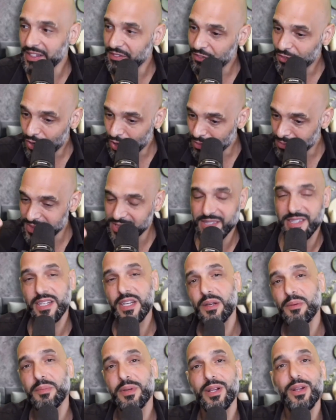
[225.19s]
leave comments
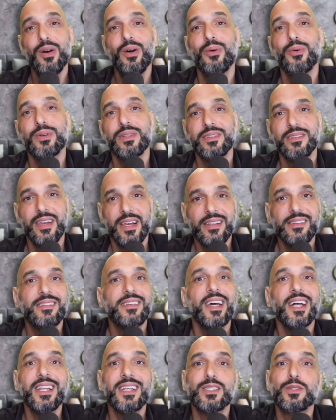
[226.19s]
here below and
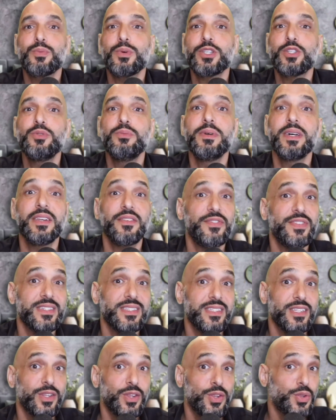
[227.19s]
tell us what you
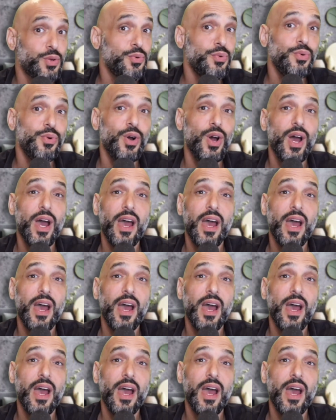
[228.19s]
manifested through